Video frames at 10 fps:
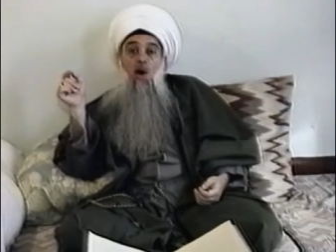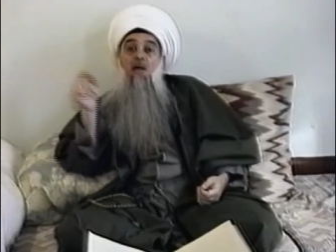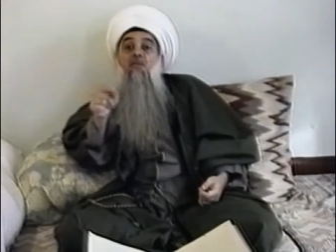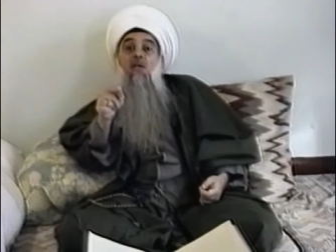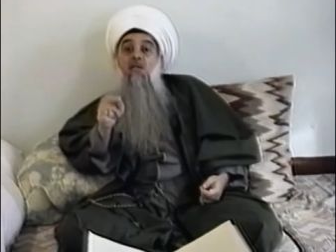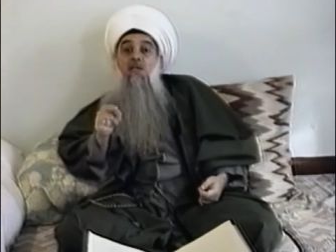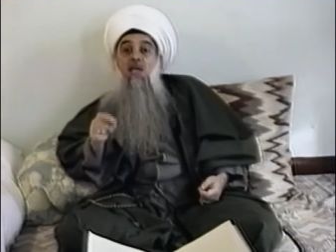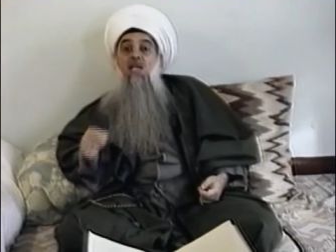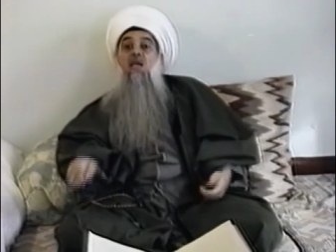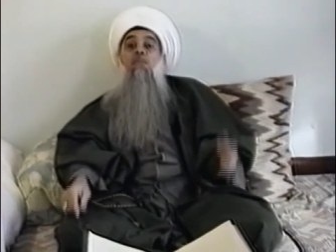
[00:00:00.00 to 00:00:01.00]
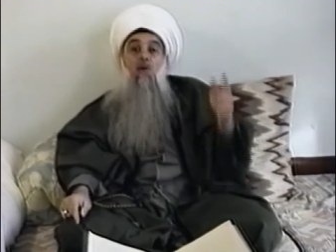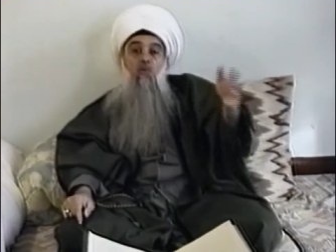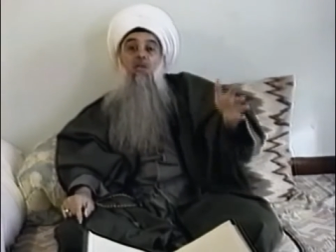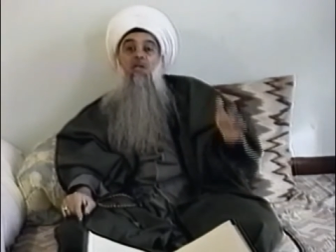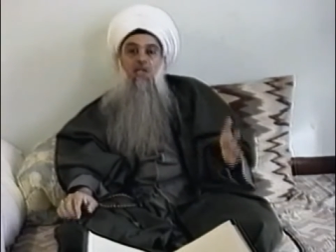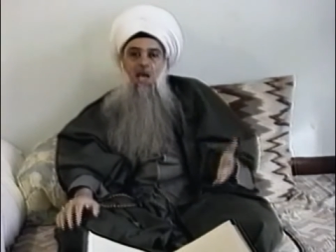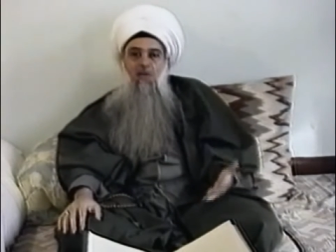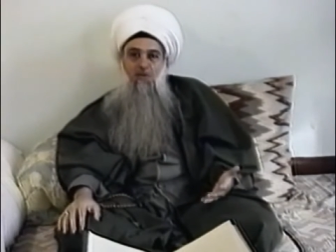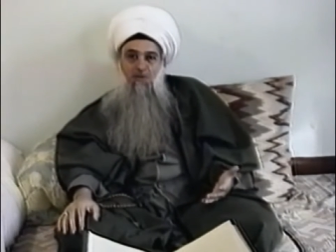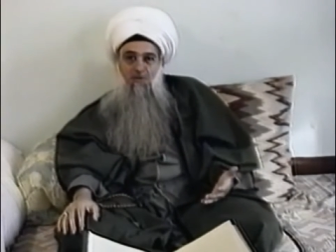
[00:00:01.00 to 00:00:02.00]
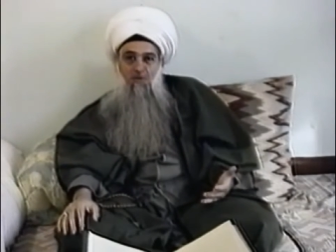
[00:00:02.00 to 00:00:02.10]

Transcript: to understand about the Creator,